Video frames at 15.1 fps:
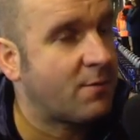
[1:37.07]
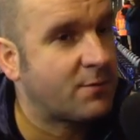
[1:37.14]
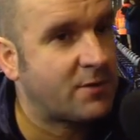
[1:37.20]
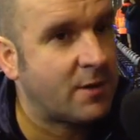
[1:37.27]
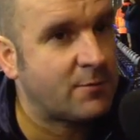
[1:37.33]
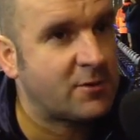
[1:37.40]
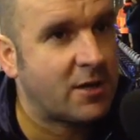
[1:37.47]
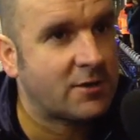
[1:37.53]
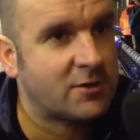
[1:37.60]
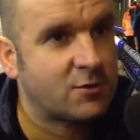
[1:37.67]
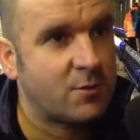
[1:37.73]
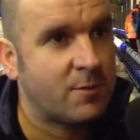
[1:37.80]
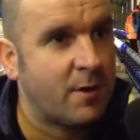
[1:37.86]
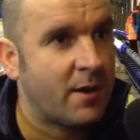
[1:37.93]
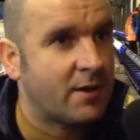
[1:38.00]
Them chances
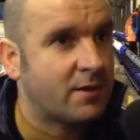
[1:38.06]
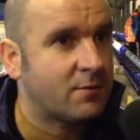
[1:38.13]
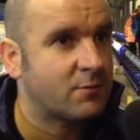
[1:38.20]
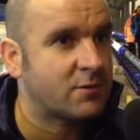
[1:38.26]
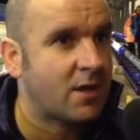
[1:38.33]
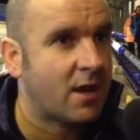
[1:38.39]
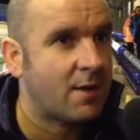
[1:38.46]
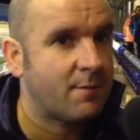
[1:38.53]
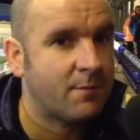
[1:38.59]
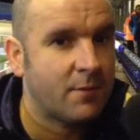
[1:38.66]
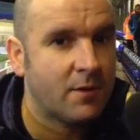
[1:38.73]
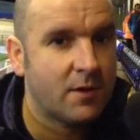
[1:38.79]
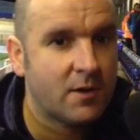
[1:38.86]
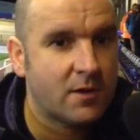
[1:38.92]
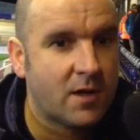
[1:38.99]
we made, and it was game
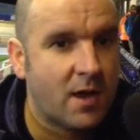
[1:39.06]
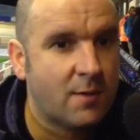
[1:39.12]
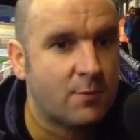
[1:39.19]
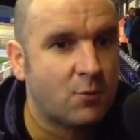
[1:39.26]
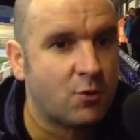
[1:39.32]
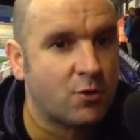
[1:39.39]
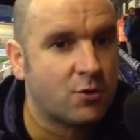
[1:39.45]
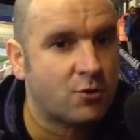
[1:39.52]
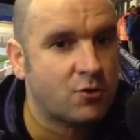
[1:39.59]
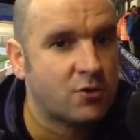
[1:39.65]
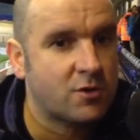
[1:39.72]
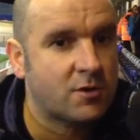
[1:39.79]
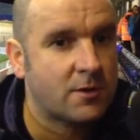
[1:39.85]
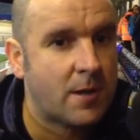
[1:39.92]
done and dusted.